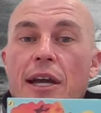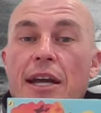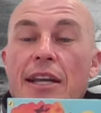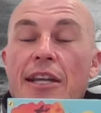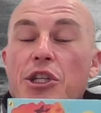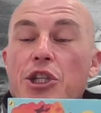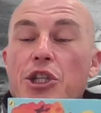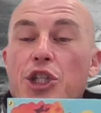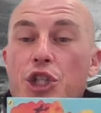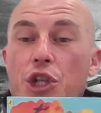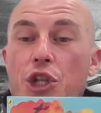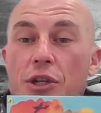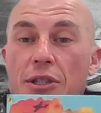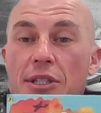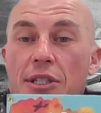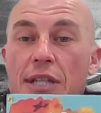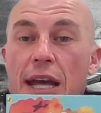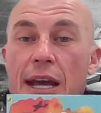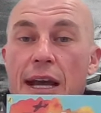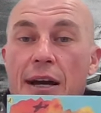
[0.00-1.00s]
and he's
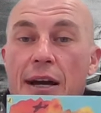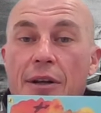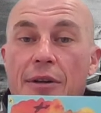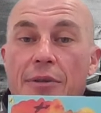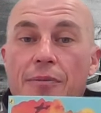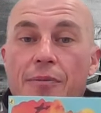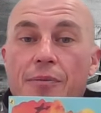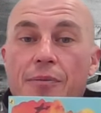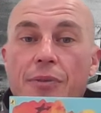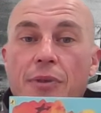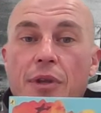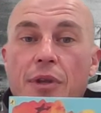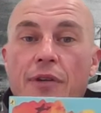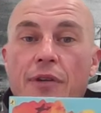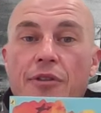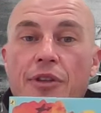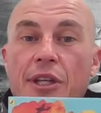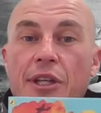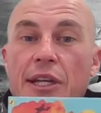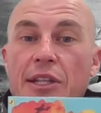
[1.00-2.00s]
shot down
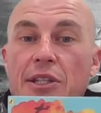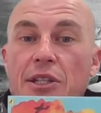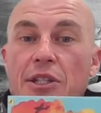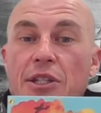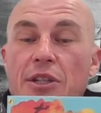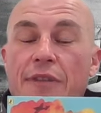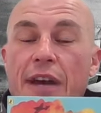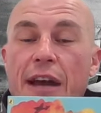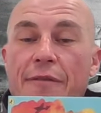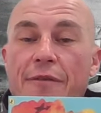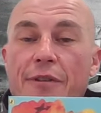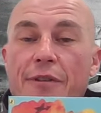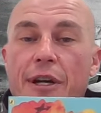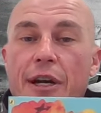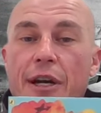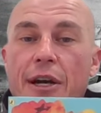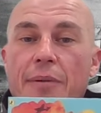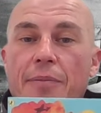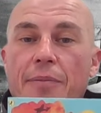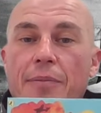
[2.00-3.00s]
over the deserts of
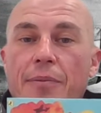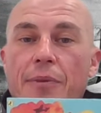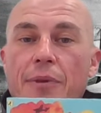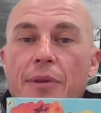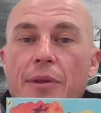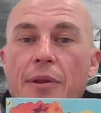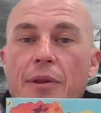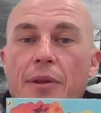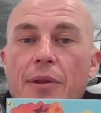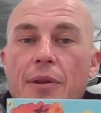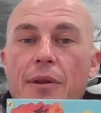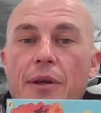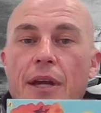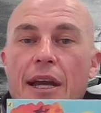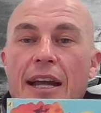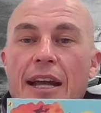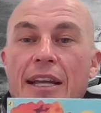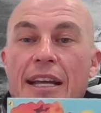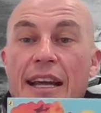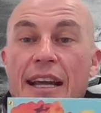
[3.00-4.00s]
Africa,
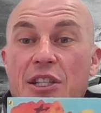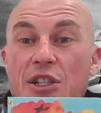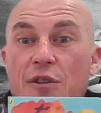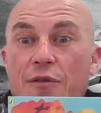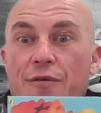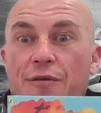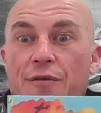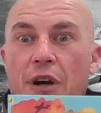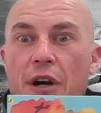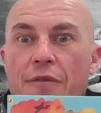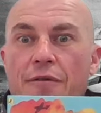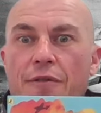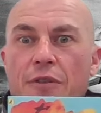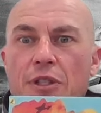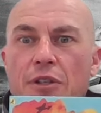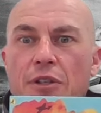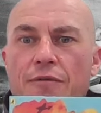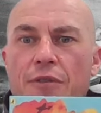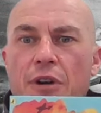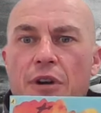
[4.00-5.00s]
and he has to fight for
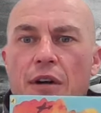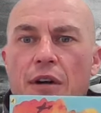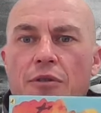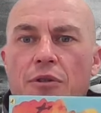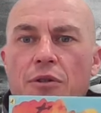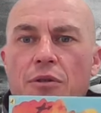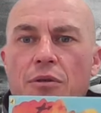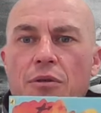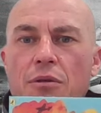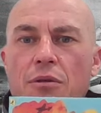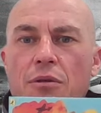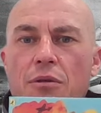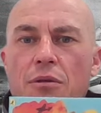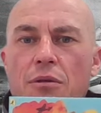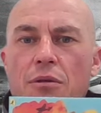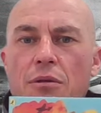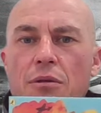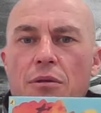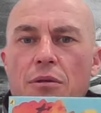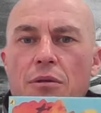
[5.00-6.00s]
survival.
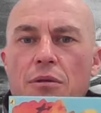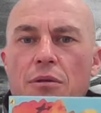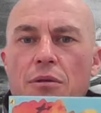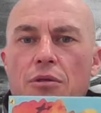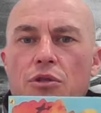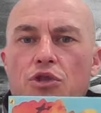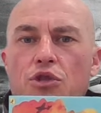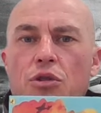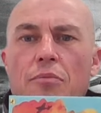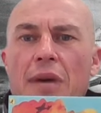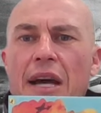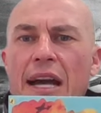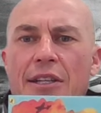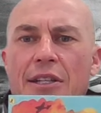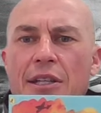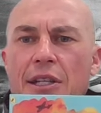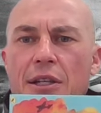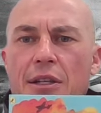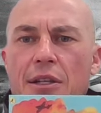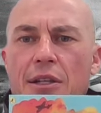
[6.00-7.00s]

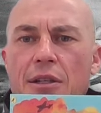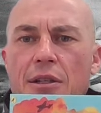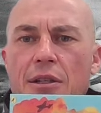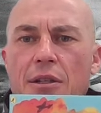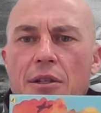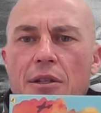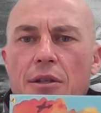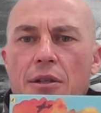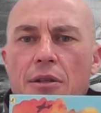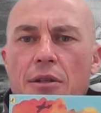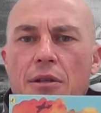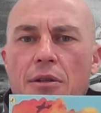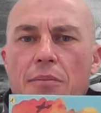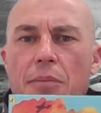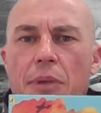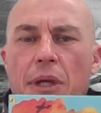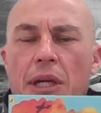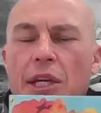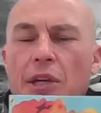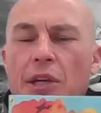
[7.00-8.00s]
Dramatic
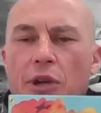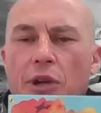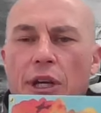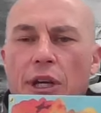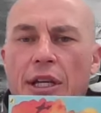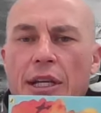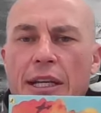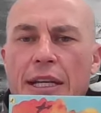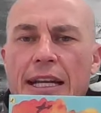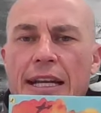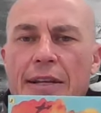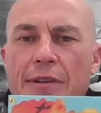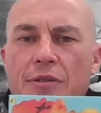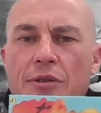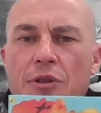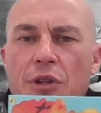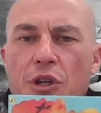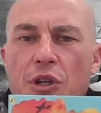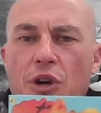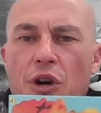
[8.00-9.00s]
period
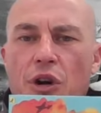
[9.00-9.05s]
in the